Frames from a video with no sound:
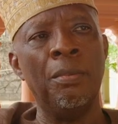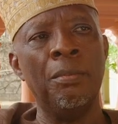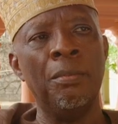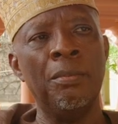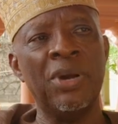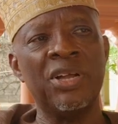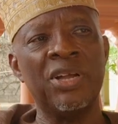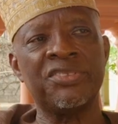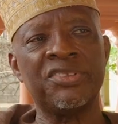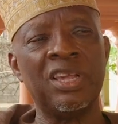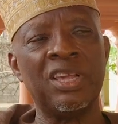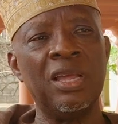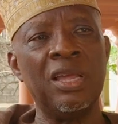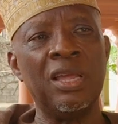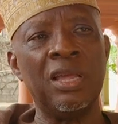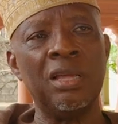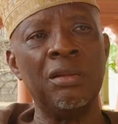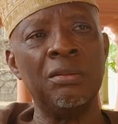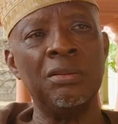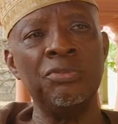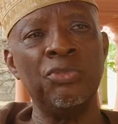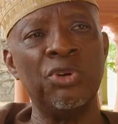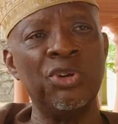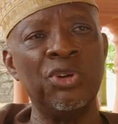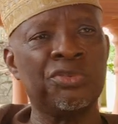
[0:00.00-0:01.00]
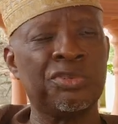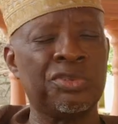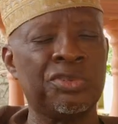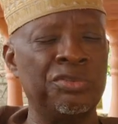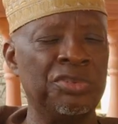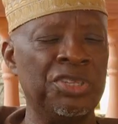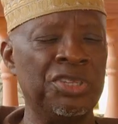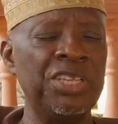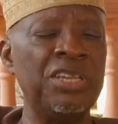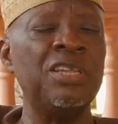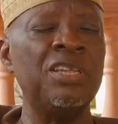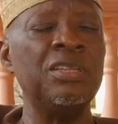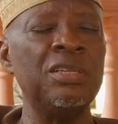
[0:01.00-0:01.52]
But I was
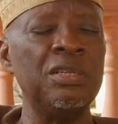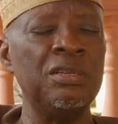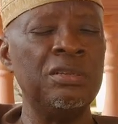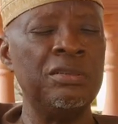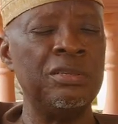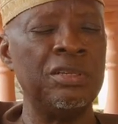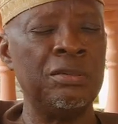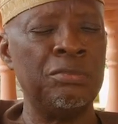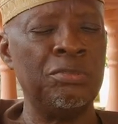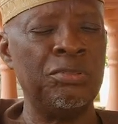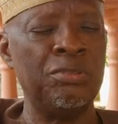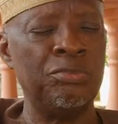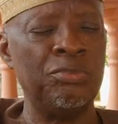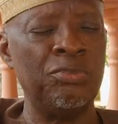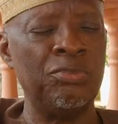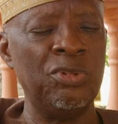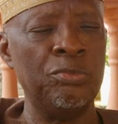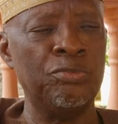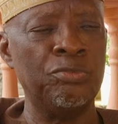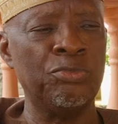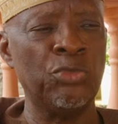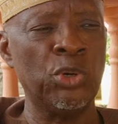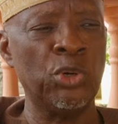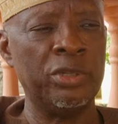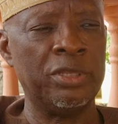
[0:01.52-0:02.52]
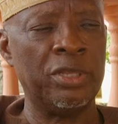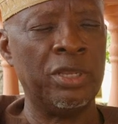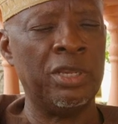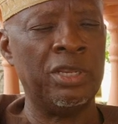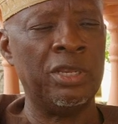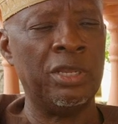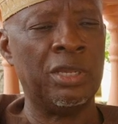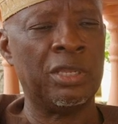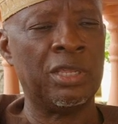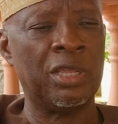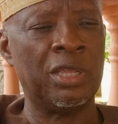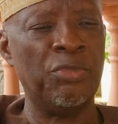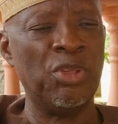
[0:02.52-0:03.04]
reading the book,
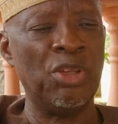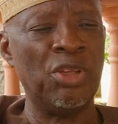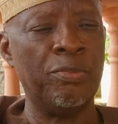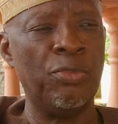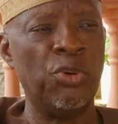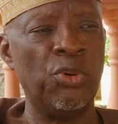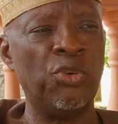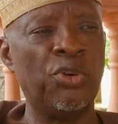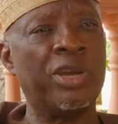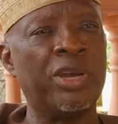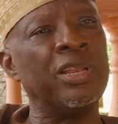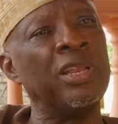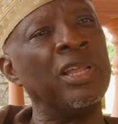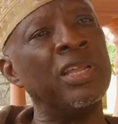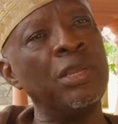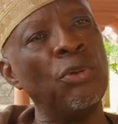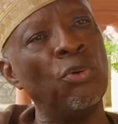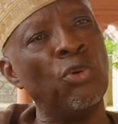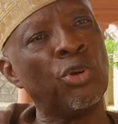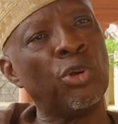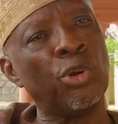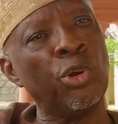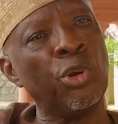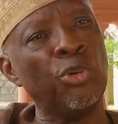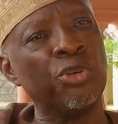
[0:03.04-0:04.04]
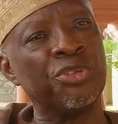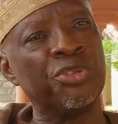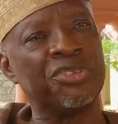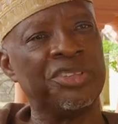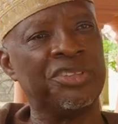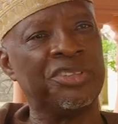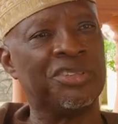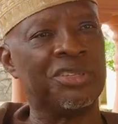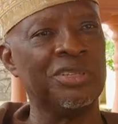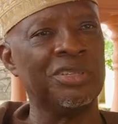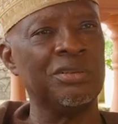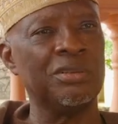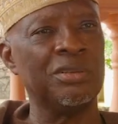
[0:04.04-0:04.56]
the Arabic book, then they would close
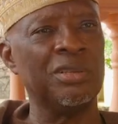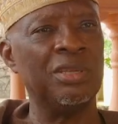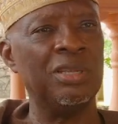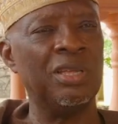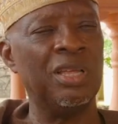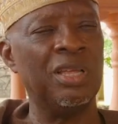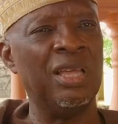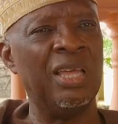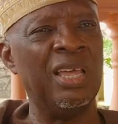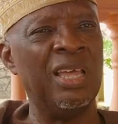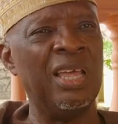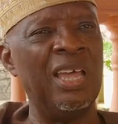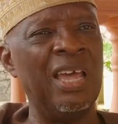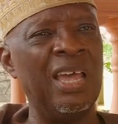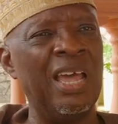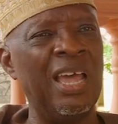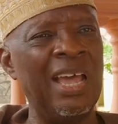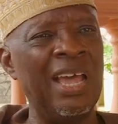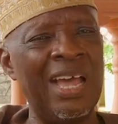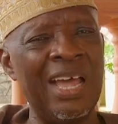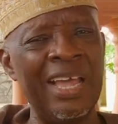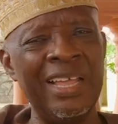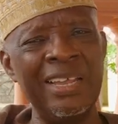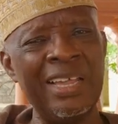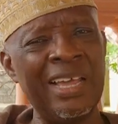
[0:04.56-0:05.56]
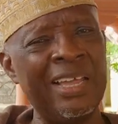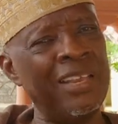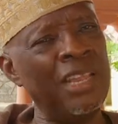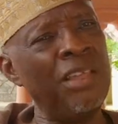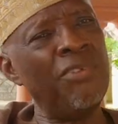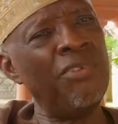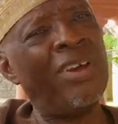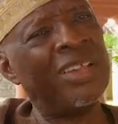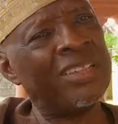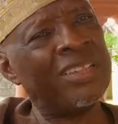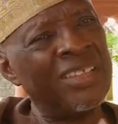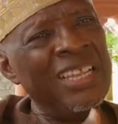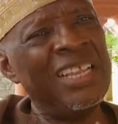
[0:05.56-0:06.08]
it. And I
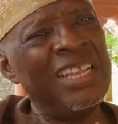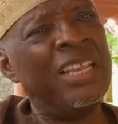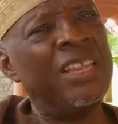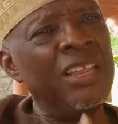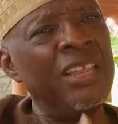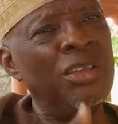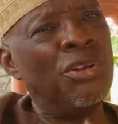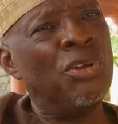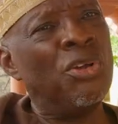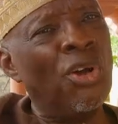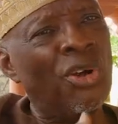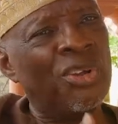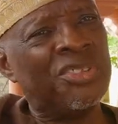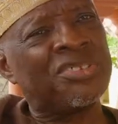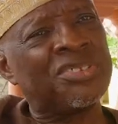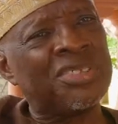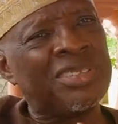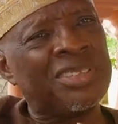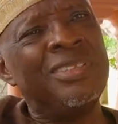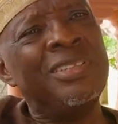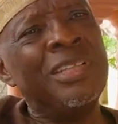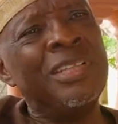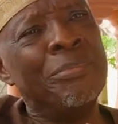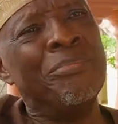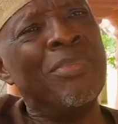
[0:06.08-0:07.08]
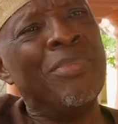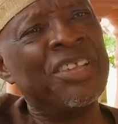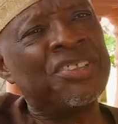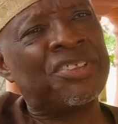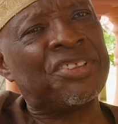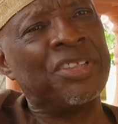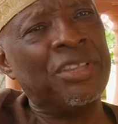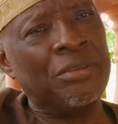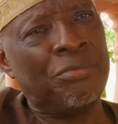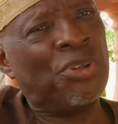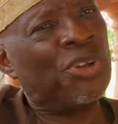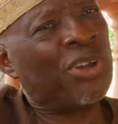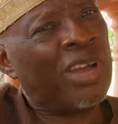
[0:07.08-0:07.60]
never really got the
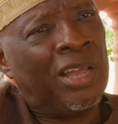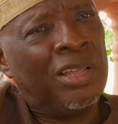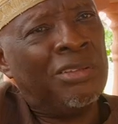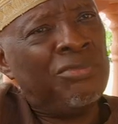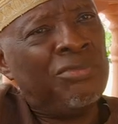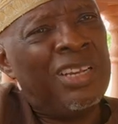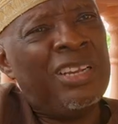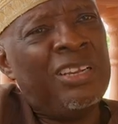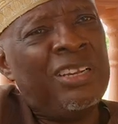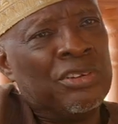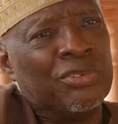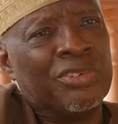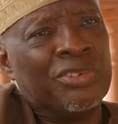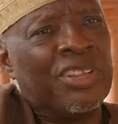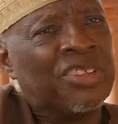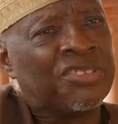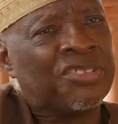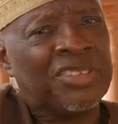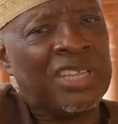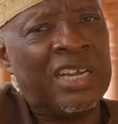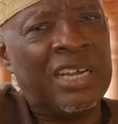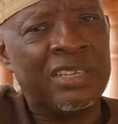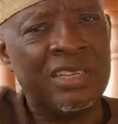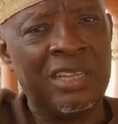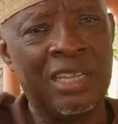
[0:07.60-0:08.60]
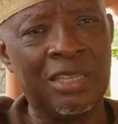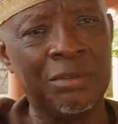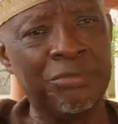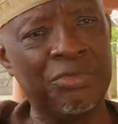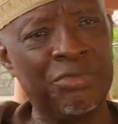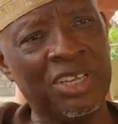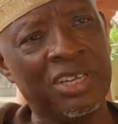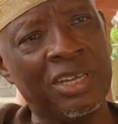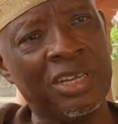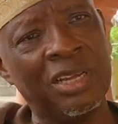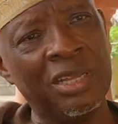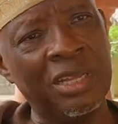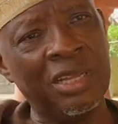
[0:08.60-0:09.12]
message because I didn't understand
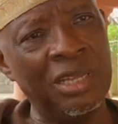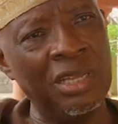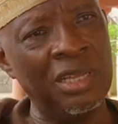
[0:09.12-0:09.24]
Arabic,